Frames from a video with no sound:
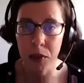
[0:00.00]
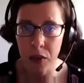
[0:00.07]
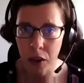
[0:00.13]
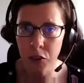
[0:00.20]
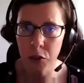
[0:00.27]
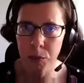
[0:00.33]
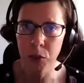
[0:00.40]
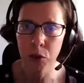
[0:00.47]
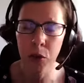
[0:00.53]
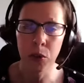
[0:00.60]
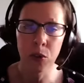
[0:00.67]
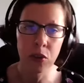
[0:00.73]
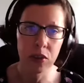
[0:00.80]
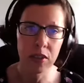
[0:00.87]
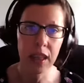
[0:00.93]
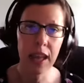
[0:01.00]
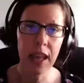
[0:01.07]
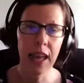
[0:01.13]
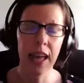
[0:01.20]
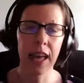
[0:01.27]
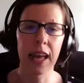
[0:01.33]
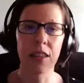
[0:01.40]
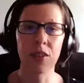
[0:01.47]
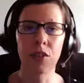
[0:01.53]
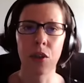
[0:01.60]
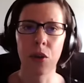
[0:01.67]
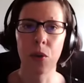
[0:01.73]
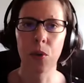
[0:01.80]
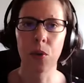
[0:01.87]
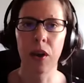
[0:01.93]
other book coaches. And
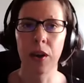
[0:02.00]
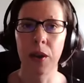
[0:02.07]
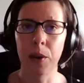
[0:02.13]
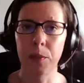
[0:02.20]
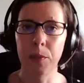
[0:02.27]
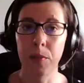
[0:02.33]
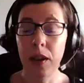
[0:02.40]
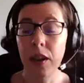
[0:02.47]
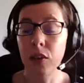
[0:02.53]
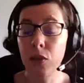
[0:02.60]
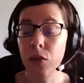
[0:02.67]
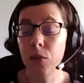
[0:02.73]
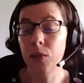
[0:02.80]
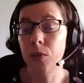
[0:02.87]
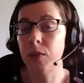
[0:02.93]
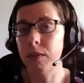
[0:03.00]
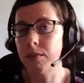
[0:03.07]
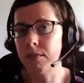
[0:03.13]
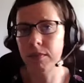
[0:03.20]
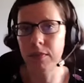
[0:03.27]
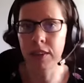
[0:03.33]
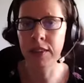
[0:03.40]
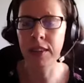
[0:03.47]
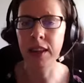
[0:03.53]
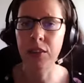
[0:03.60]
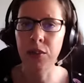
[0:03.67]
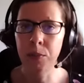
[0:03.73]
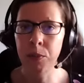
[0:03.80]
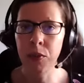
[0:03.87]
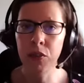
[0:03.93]
so, like you said
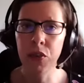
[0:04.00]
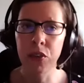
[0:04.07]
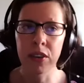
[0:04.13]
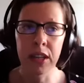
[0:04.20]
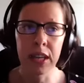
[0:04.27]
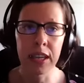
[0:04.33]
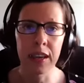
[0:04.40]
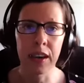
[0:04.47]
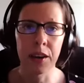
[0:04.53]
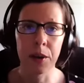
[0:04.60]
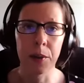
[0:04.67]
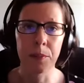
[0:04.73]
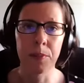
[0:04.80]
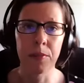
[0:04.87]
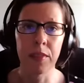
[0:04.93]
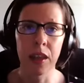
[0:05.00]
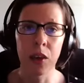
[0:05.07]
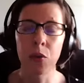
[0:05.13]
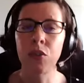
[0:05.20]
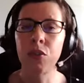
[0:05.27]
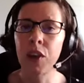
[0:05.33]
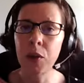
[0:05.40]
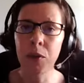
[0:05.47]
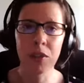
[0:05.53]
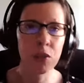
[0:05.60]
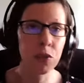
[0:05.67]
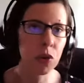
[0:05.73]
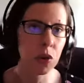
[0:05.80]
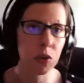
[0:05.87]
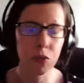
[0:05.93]
previously, it was very
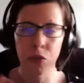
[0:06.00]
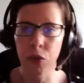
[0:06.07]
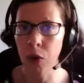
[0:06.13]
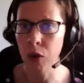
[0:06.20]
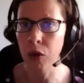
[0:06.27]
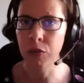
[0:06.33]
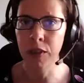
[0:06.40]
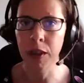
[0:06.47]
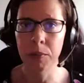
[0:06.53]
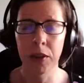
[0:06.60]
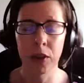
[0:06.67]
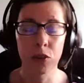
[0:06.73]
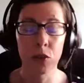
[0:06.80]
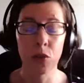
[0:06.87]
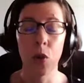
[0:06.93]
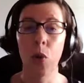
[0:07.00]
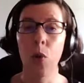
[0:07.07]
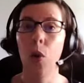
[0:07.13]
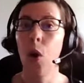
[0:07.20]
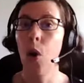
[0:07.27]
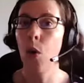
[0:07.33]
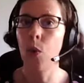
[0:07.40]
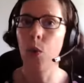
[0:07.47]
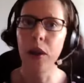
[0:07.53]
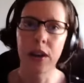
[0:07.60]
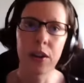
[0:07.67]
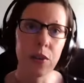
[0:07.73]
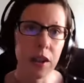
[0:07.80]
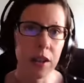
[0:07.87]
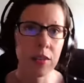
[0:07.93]
difficult for all of them, like to know where
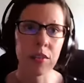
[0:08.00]
do they